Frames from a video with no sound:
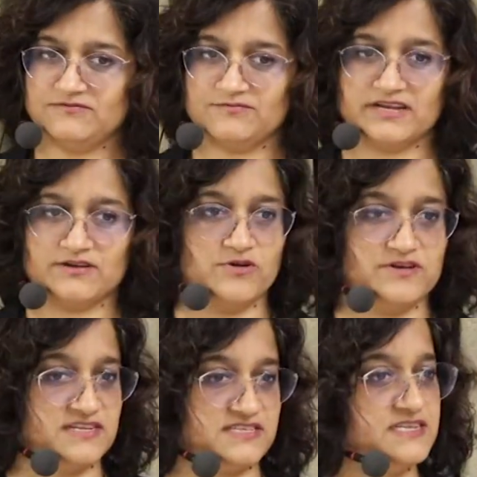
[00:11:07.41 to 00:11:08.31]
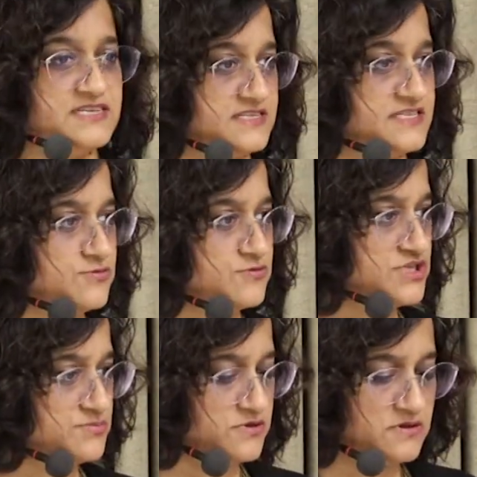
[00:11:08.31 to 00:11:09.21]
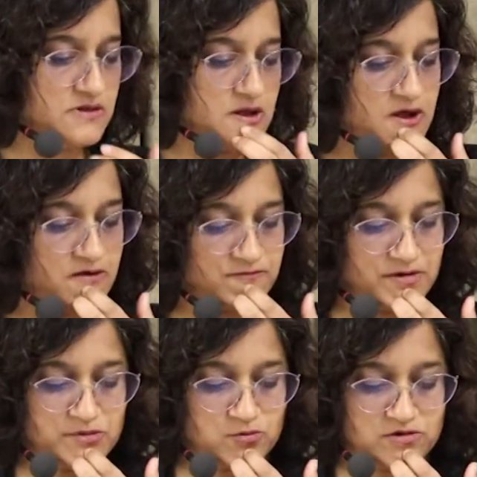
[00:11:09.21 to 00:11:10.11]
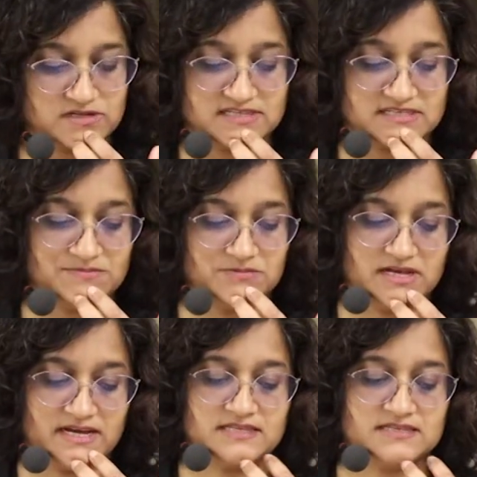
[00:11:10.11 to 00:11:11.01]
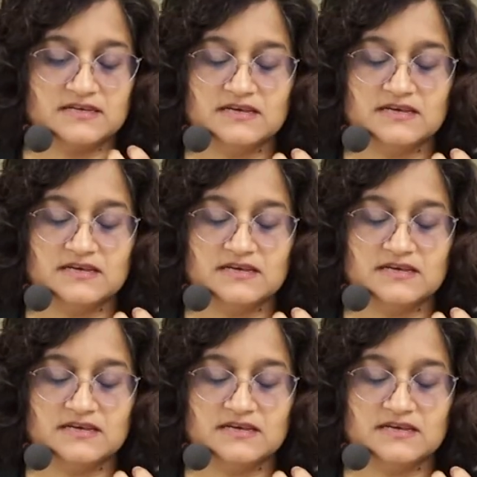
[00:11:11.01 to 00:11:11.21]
right, one that's indistinguishable from the world it simulates,